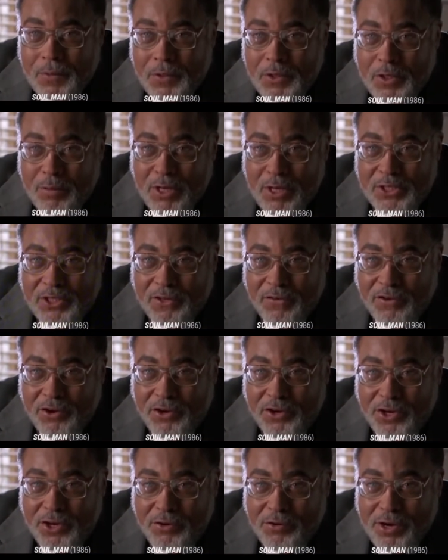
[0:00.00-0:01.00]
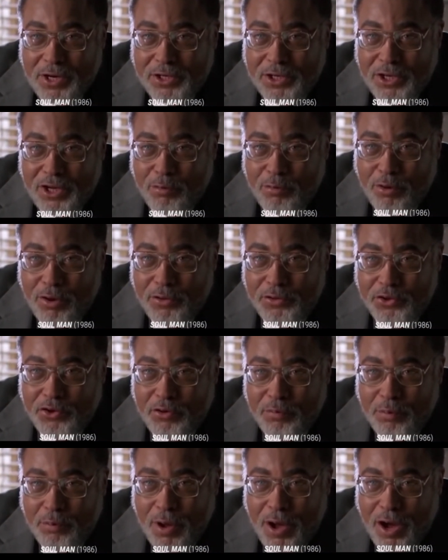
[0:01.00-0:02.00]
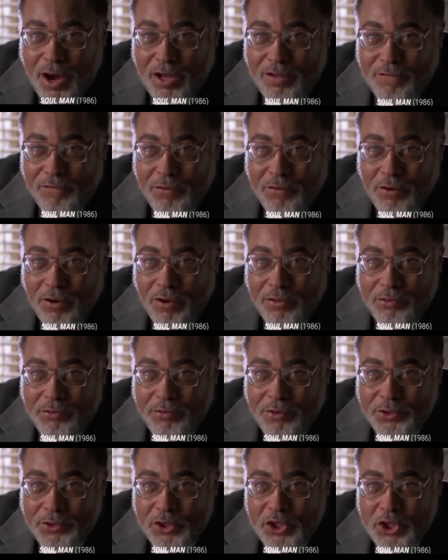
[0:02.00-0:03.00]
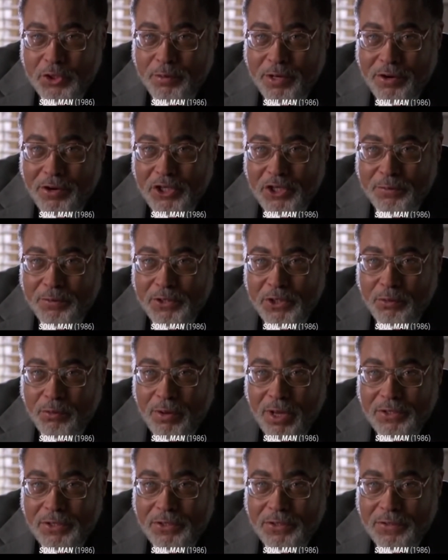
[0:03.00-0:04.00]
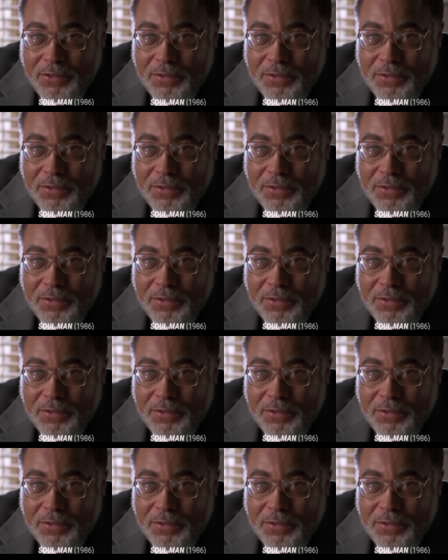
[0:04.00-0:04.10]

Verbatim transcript: You must have learned a great deal more than you bargained for through this experience, Mr. Watson.